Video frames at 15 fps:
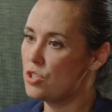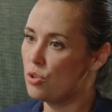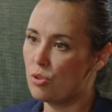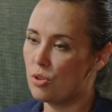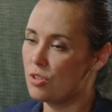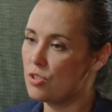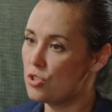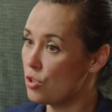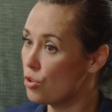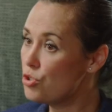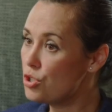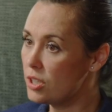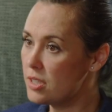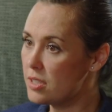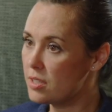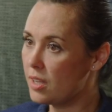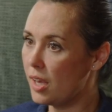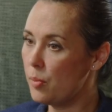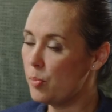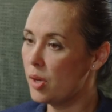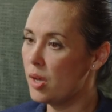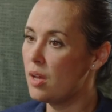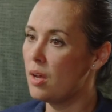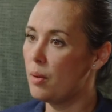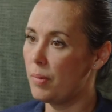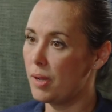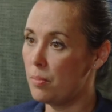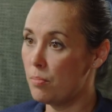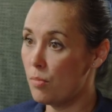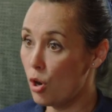you couldn't socially escape,
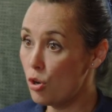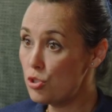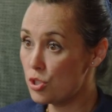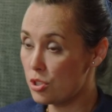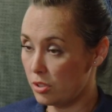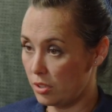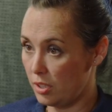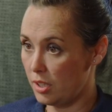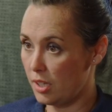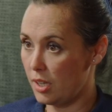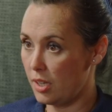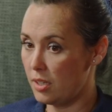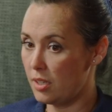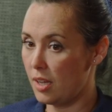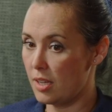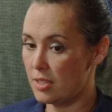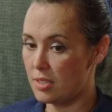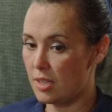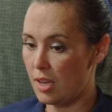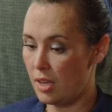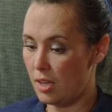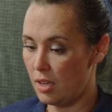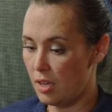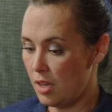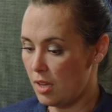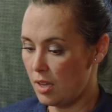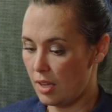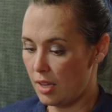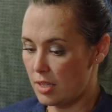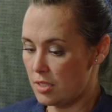but emotionally and as a
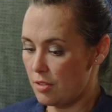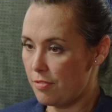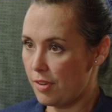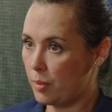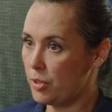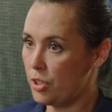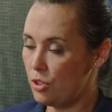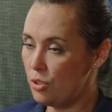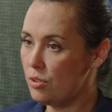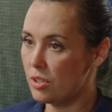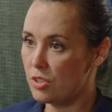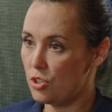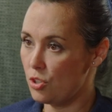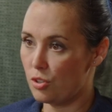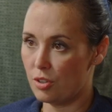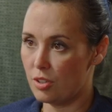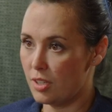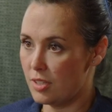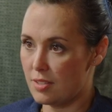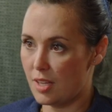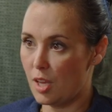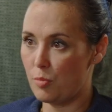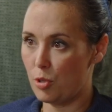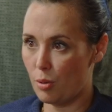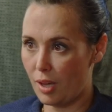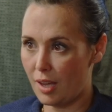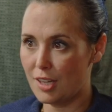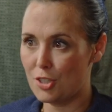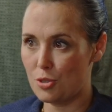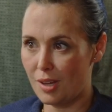family unit, you couldn't escape. You
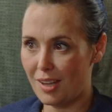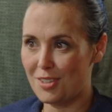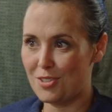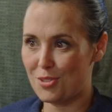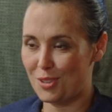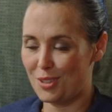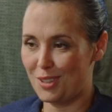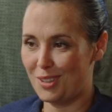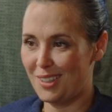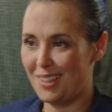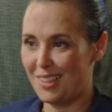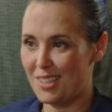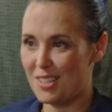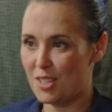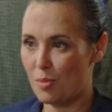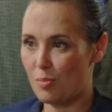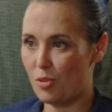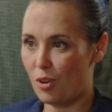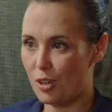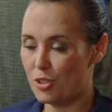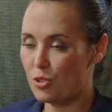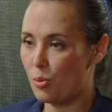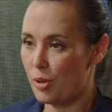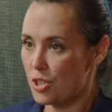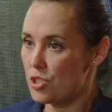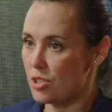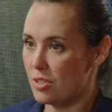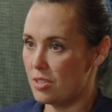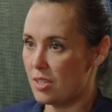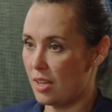had to answer some hard
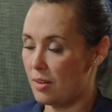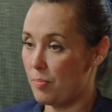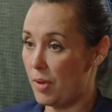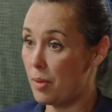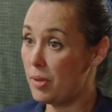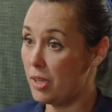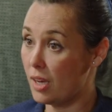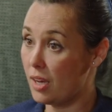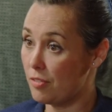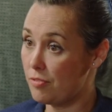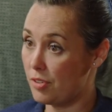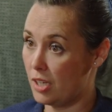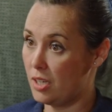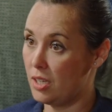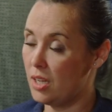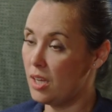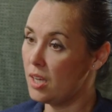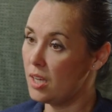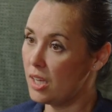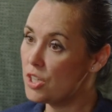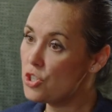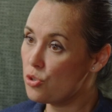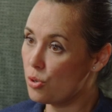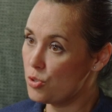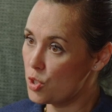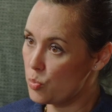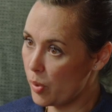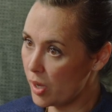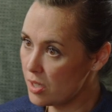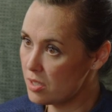questions and maybe have an
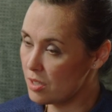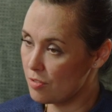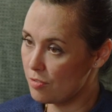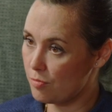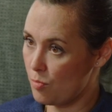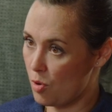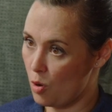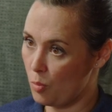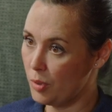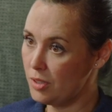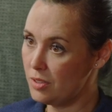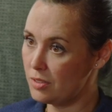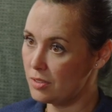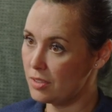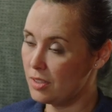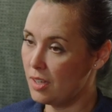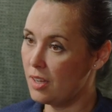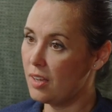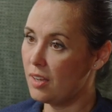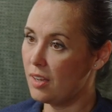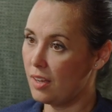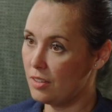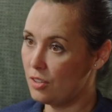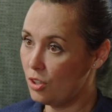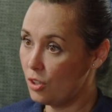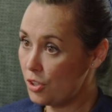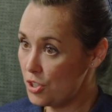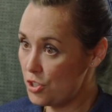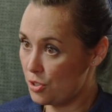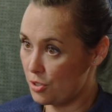introspective moment and
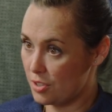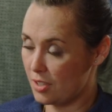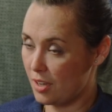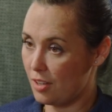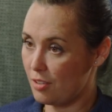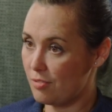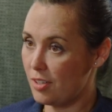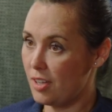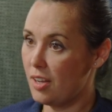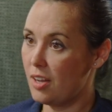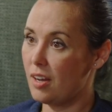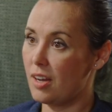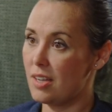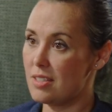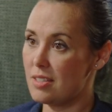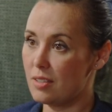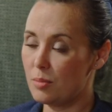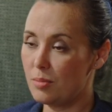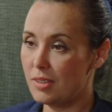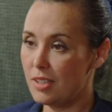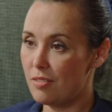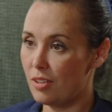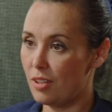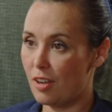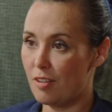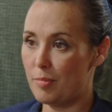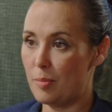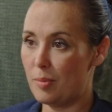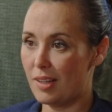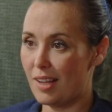look at yourself. I still believe a lot of
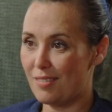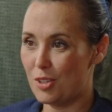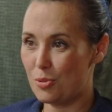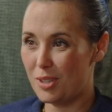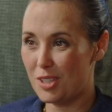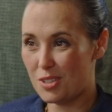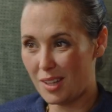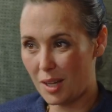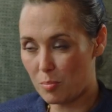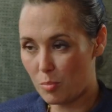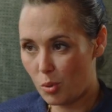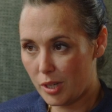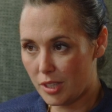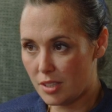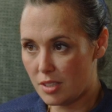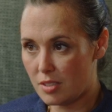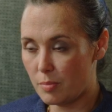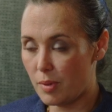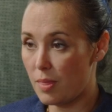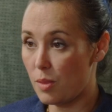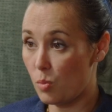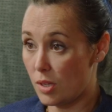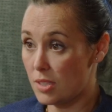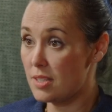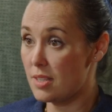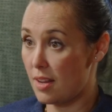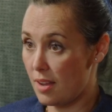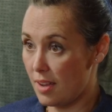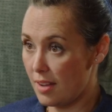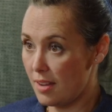people haven't reached that point, but the ones
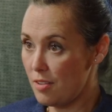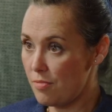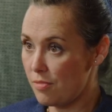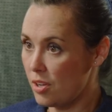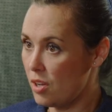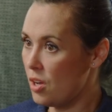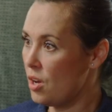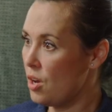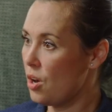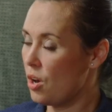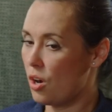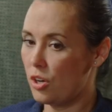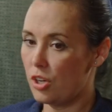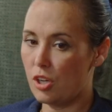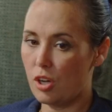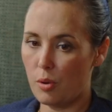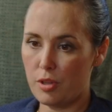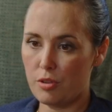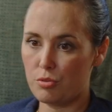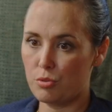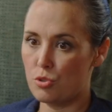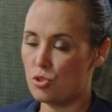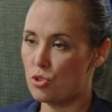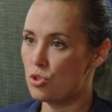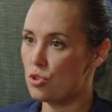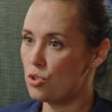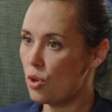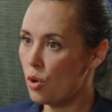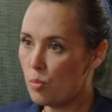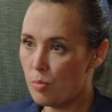that have are going through
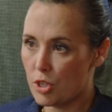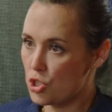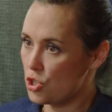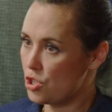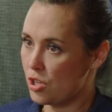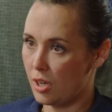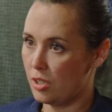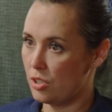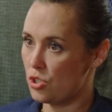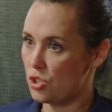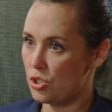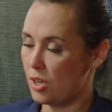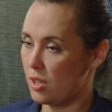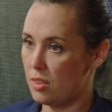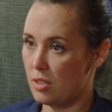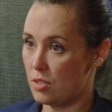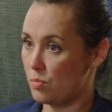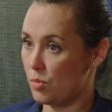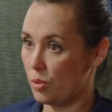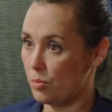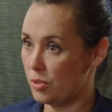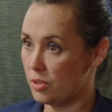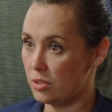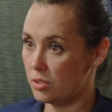so much change at this moment.